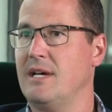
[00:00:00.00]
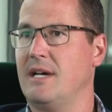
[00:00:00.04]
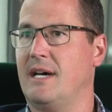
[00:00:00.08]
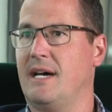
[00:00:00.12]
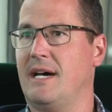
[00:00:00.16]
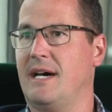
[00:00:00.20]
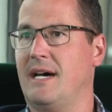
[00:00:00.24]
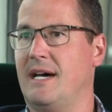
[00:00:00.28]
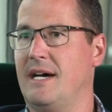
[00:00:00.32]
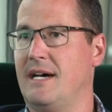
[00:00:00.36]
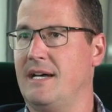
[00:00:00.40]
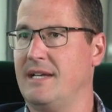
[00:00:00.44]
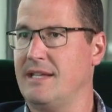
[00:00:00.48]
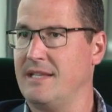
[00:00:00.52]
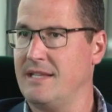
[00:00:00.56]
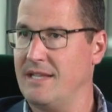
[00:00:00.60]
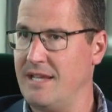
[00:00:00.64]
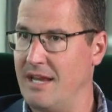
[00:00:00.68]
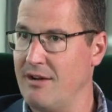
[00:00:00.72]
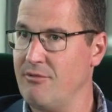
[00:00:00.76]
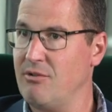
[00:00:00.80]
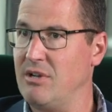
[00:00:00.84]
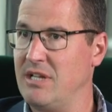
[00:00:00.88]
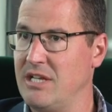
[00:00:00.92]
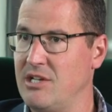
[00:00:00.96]
uh,
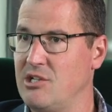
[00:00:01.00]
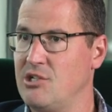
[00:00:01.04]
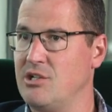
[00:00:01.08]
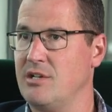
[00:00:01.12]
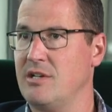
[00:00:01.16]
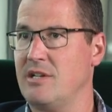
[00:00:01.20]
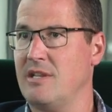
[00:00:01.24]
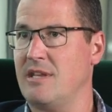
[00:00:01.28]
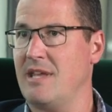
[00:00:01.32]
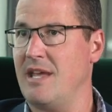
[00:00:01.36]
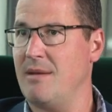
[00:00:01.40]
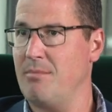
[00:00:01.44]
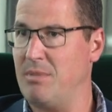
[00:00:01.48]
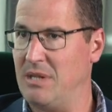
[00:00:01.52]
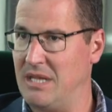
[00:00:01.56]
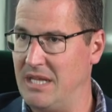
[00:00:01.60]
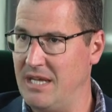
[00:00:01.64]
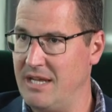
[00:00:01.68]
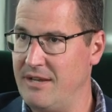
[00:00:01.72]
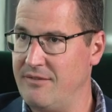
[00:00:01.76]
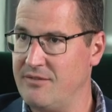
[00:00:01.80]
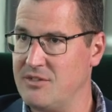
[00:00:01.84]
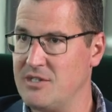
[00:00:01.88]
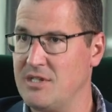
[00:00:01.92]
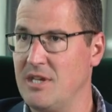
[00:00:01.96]
their religion and their
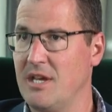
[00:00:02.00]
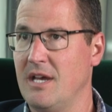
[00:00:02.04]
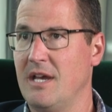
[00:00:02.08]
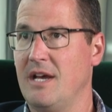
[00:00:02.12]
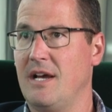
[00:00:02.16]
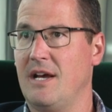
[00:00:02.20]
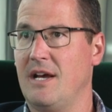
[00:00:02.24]
beliefs,